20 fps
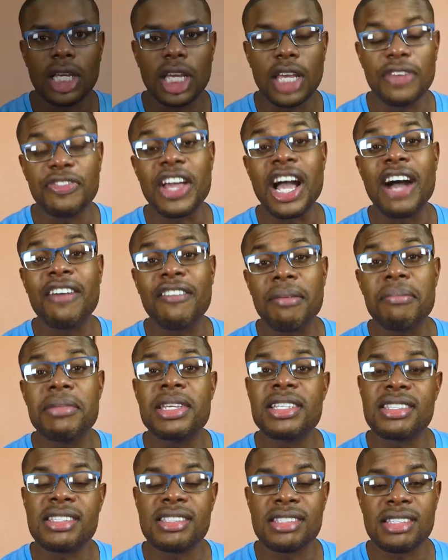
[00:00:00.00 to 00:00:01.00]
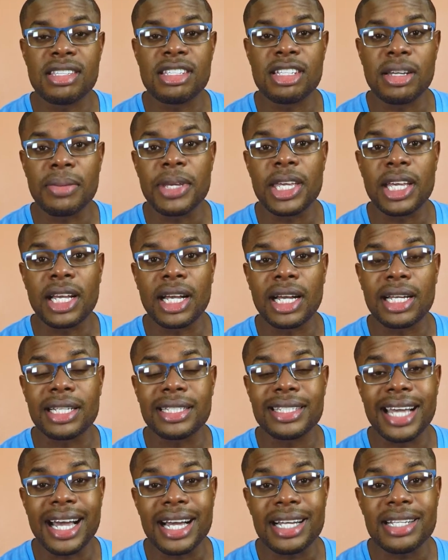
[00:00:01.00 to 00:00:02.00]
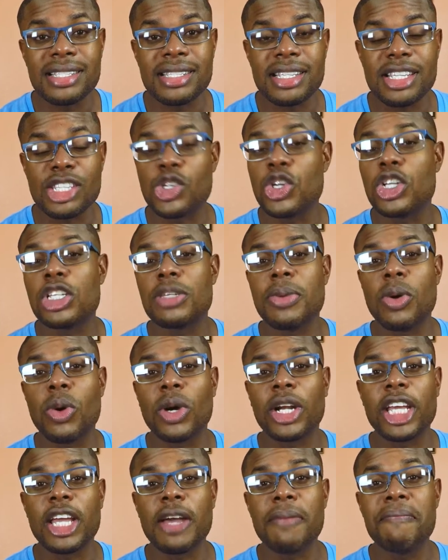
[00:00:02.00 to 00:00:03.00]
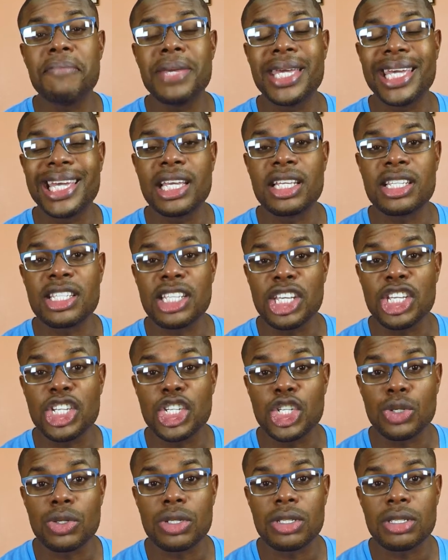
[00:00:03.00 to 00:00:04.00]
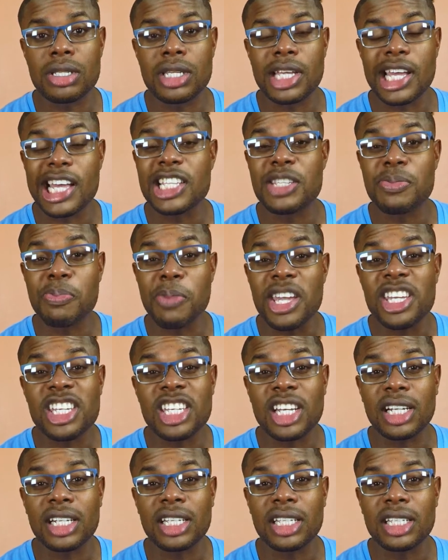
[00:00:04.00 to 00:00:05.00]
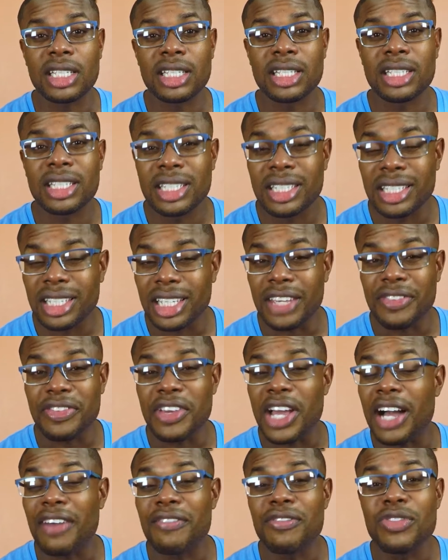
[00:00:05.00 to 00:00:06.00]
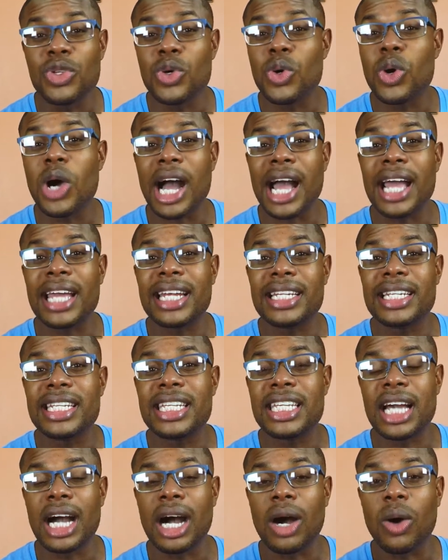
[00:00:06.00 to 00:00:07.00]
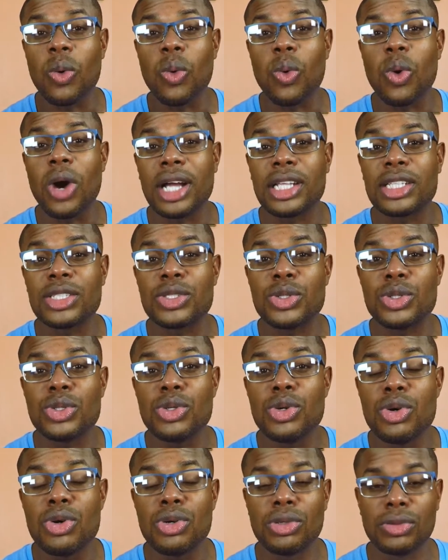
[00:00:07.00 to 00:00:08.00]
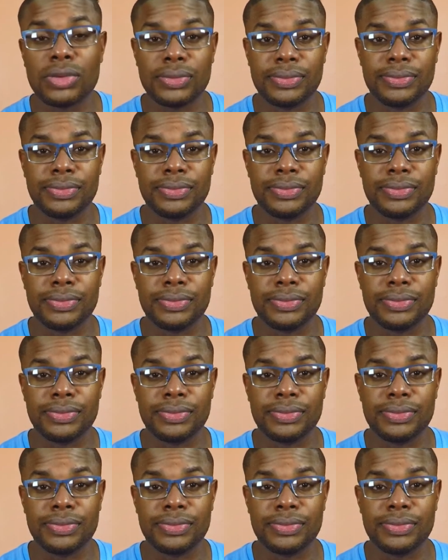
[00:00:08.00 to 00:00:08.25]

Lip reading: If you have a business in Jamaica, tax is going to be one of your biggest issues, especially if you have no idea what to do.